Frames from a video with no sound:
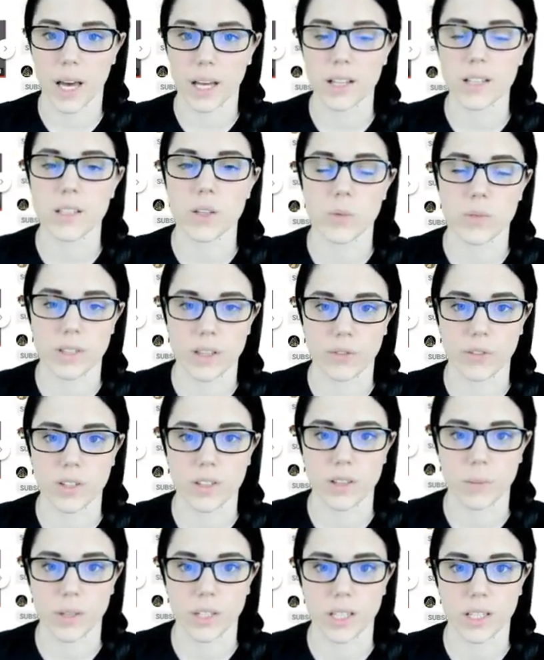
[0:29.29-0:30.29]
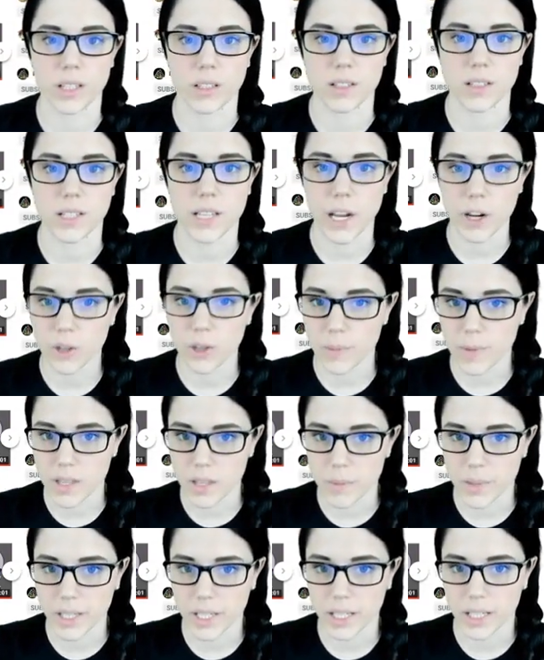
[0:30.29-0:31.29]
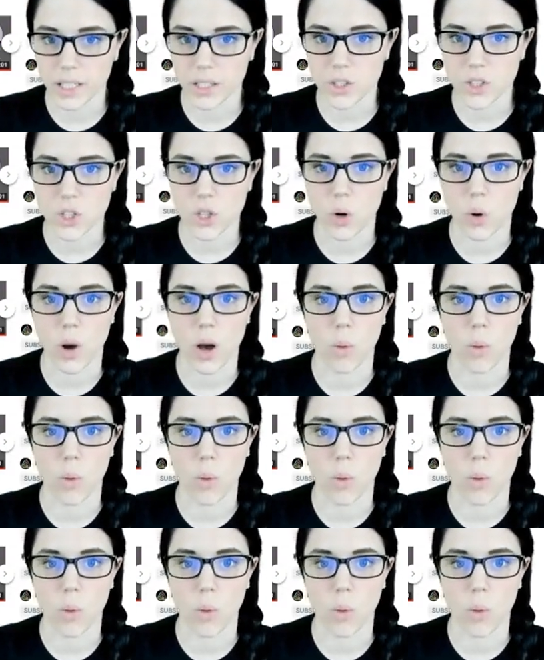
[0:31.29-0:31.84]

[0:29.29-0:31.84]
To be honest, it was definitely something that scared me in the beginning,